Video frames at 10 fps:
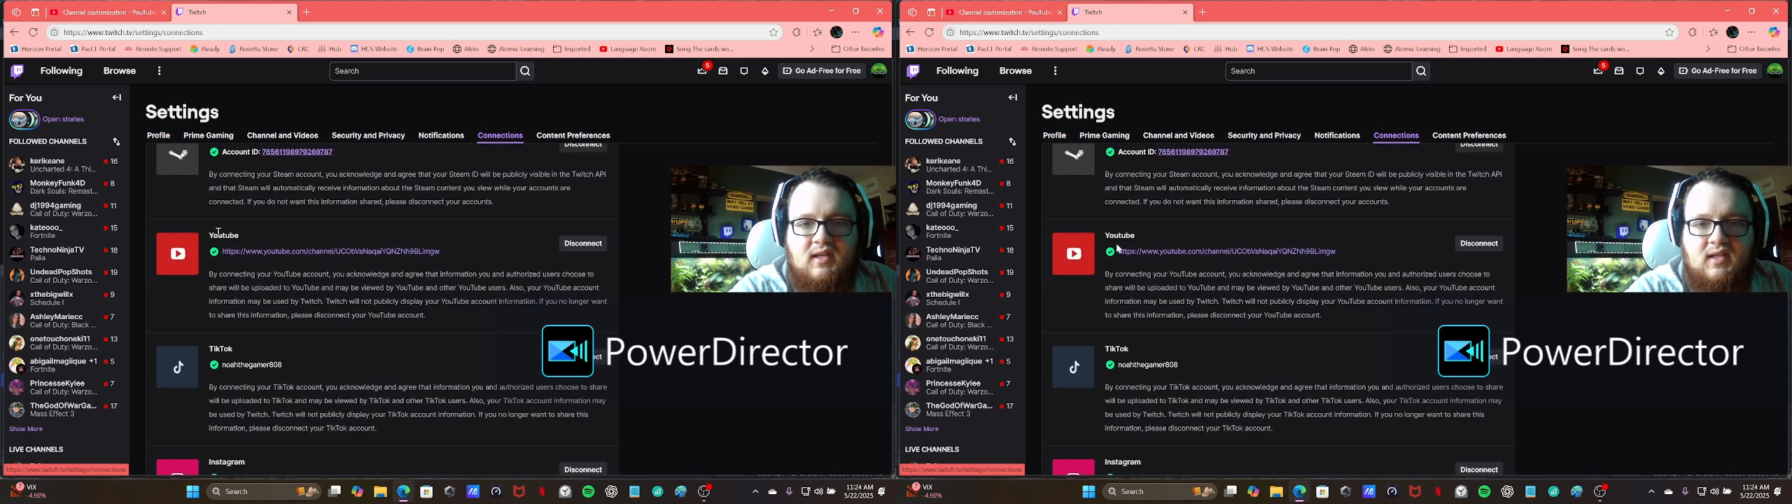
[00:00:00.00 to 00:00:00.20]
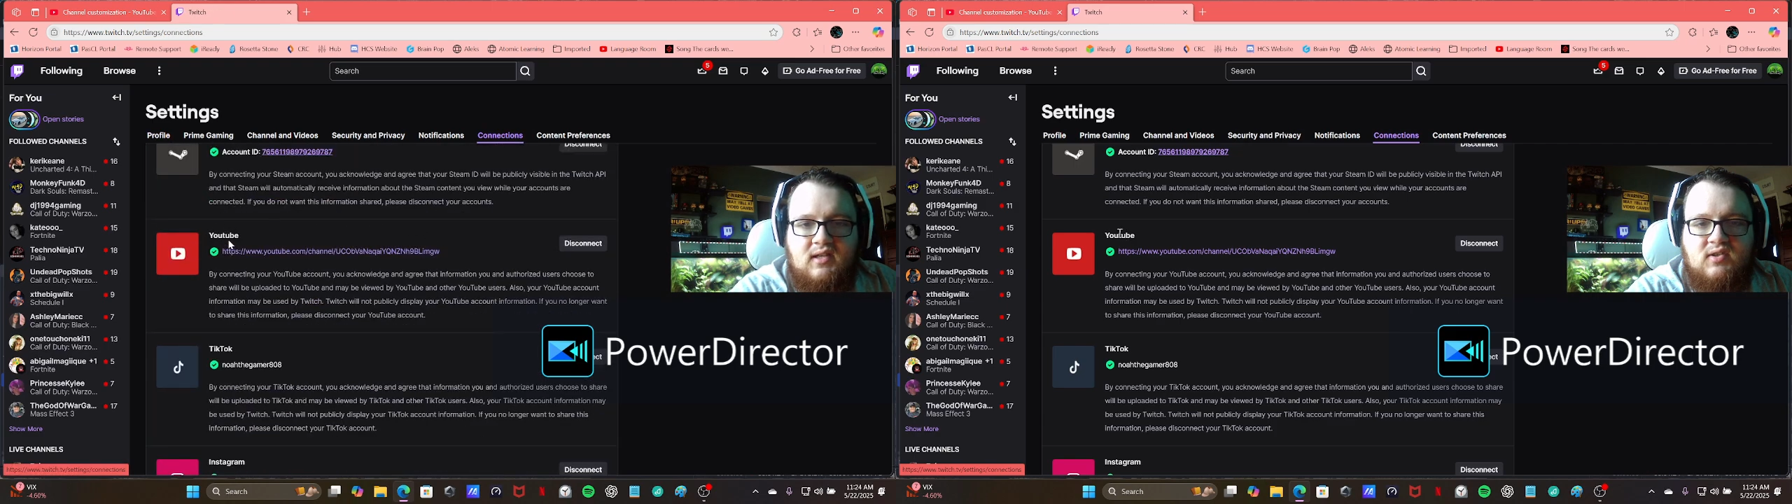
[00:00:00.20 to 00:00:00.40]

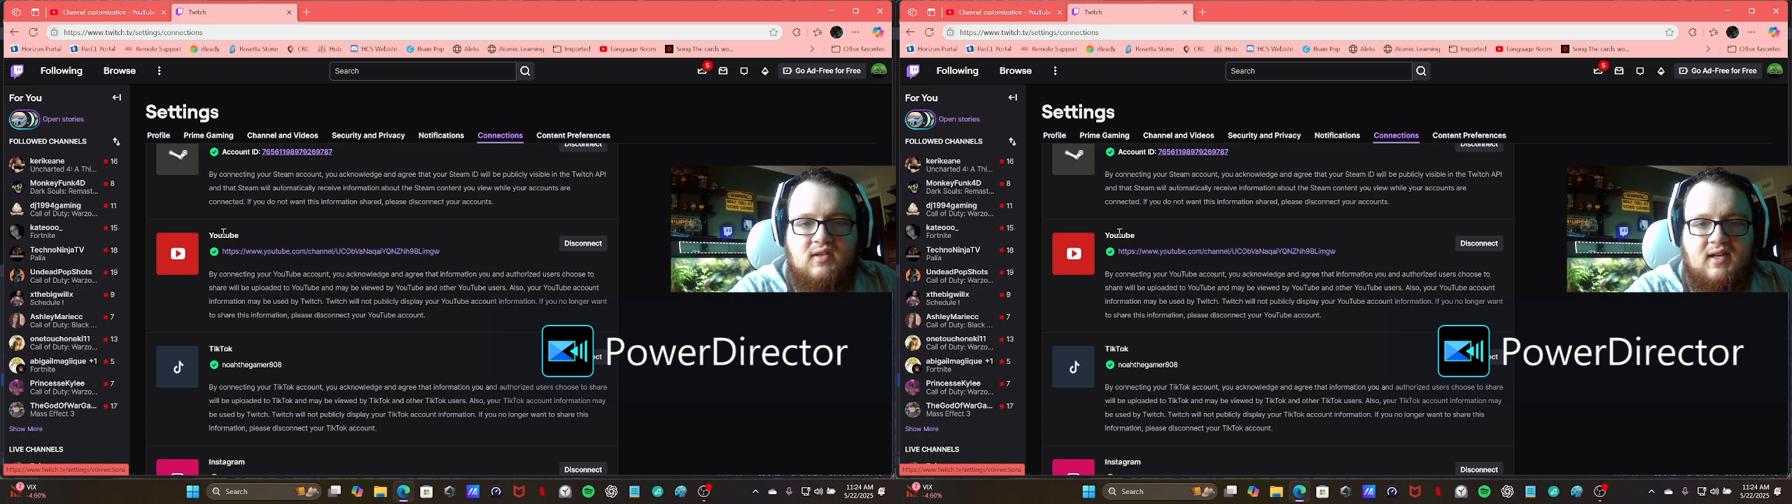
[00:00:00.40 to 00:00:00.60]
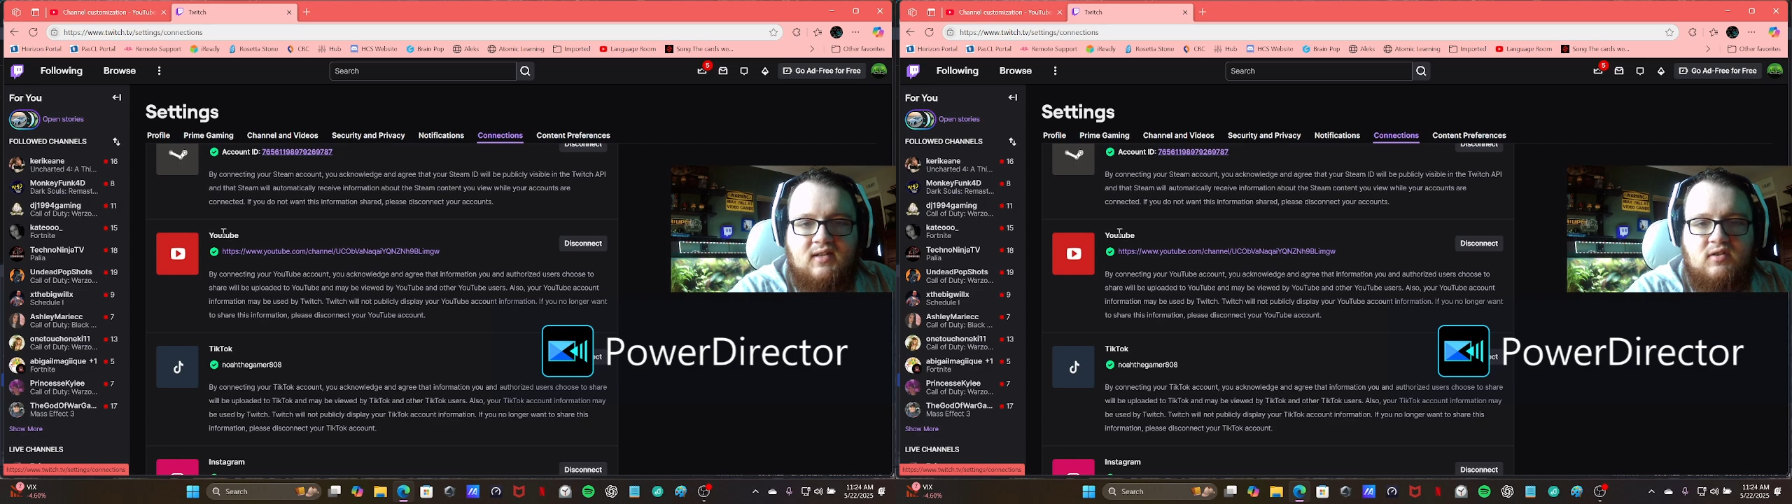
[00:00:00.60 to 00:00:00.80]
is
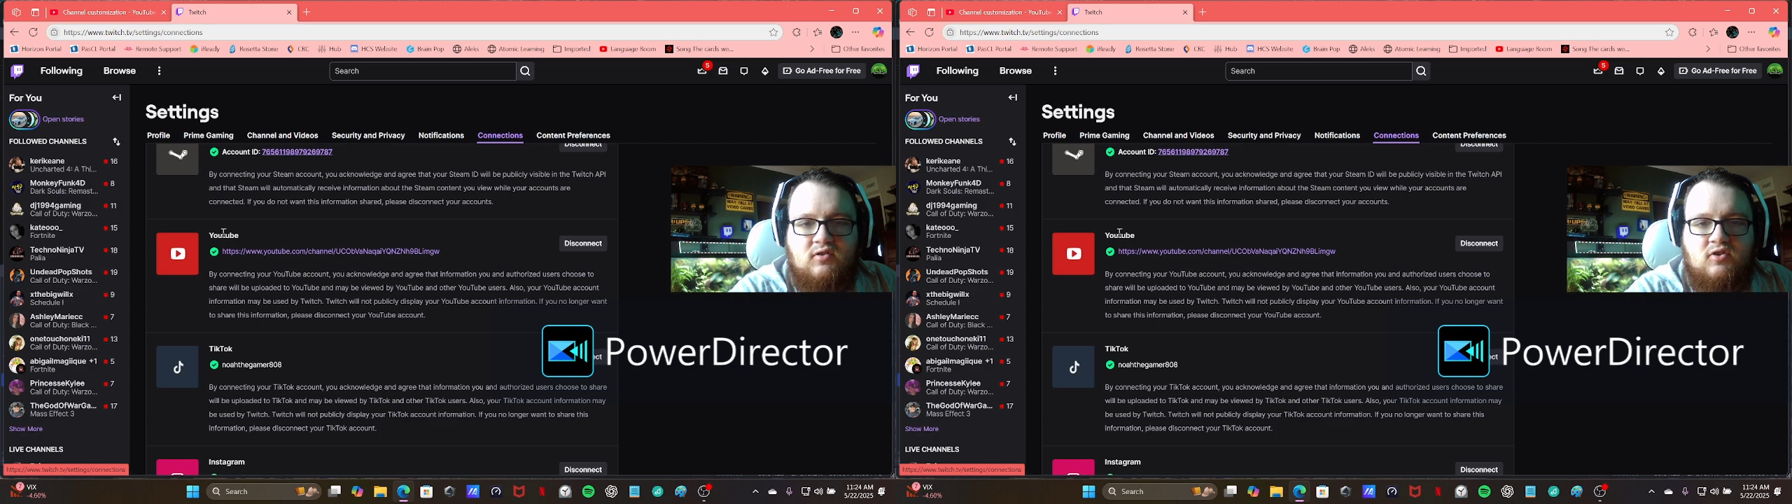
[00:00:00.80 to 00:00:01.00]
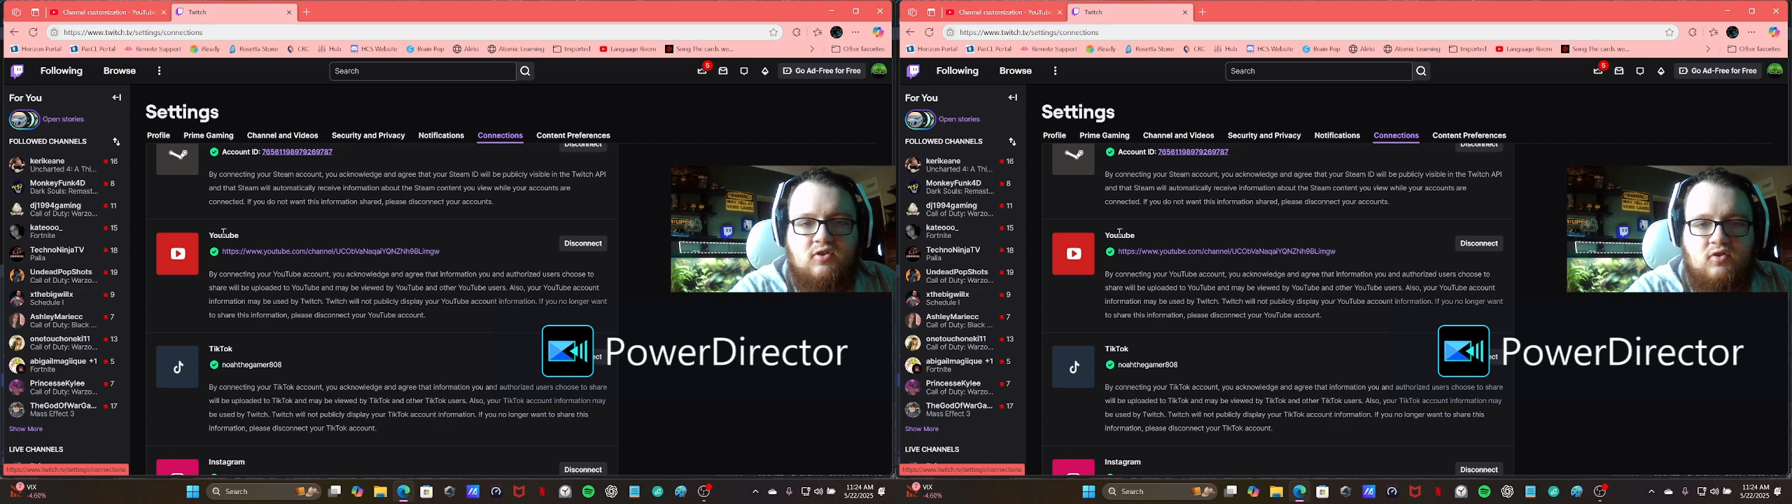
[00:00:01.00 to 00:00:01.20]

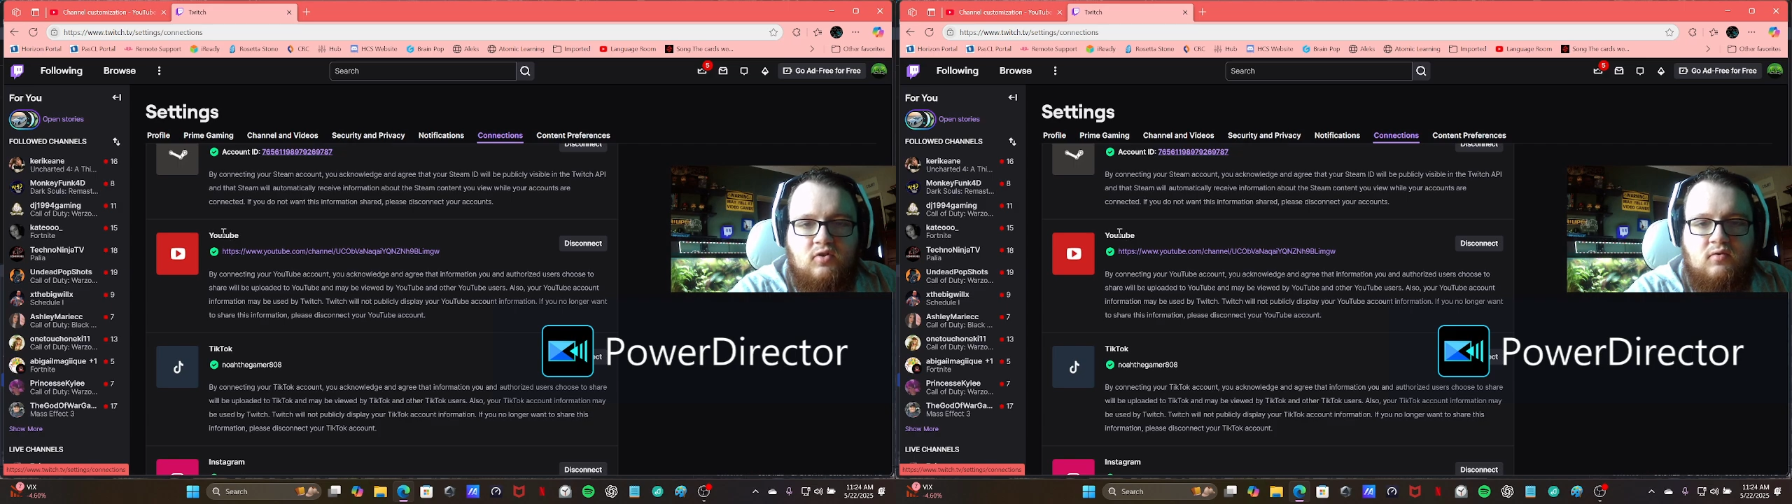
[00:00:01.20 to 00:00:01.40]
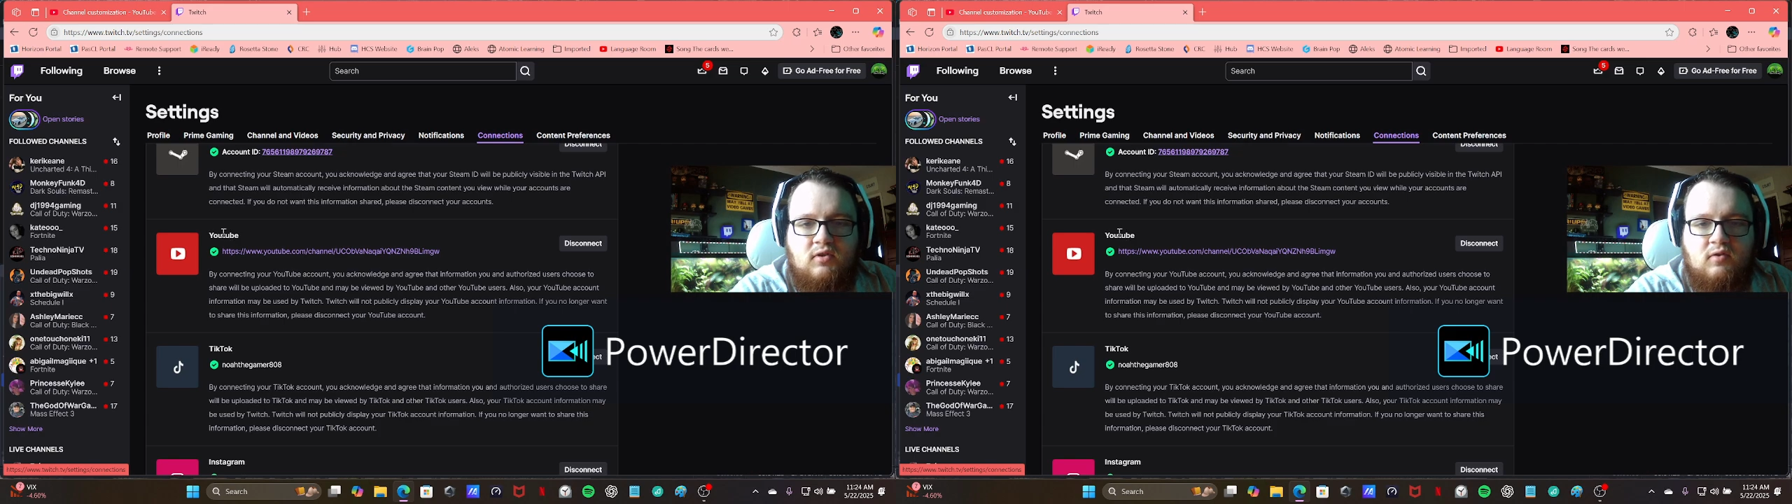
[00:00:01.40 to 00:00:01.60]
connected to
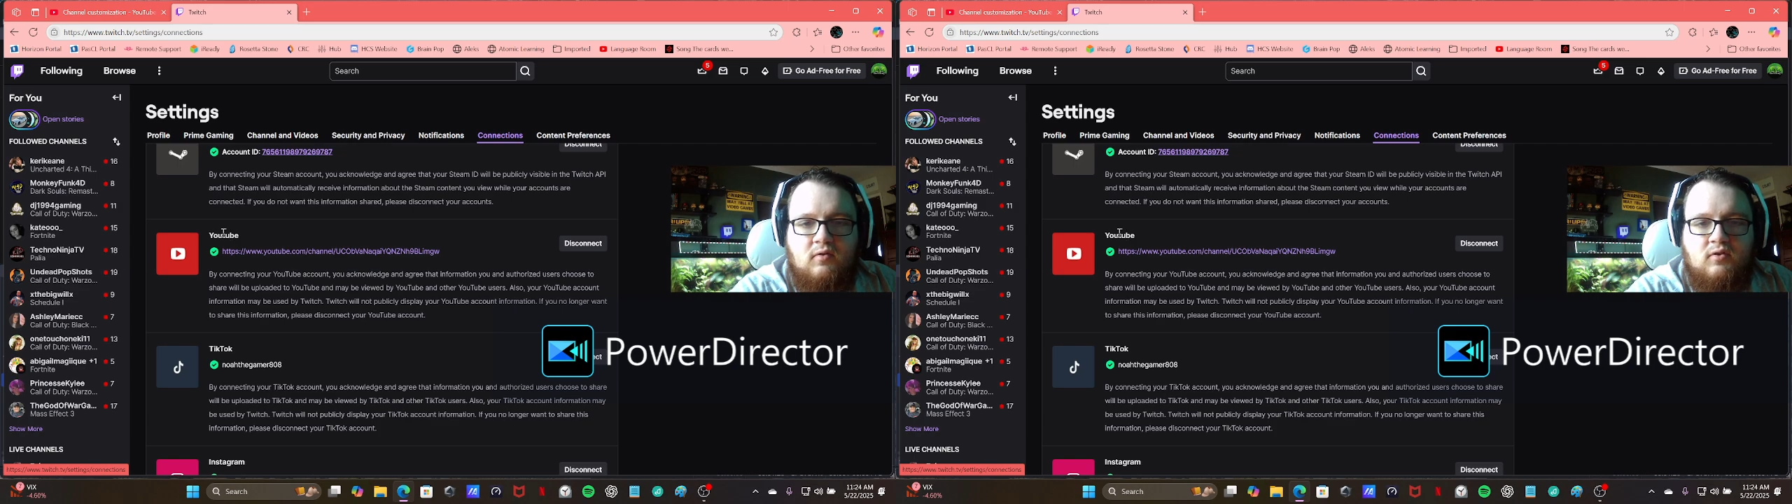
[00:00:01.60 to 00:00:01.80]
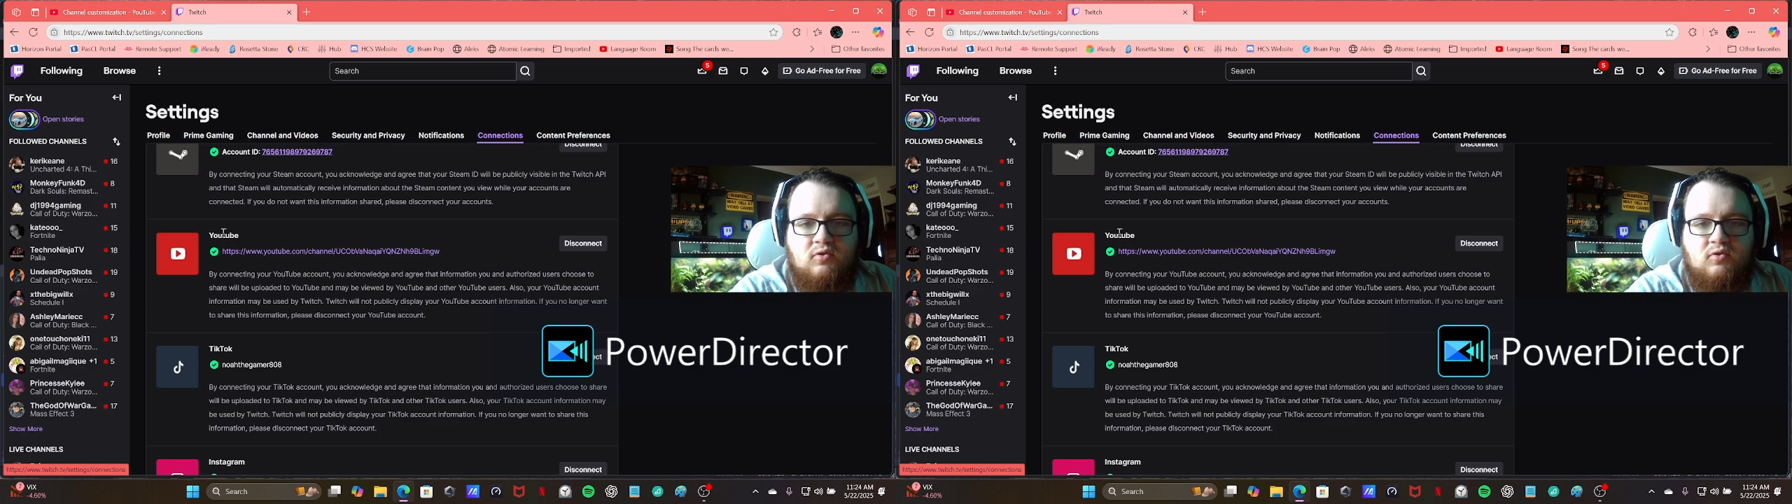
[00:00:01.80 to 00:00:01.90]
your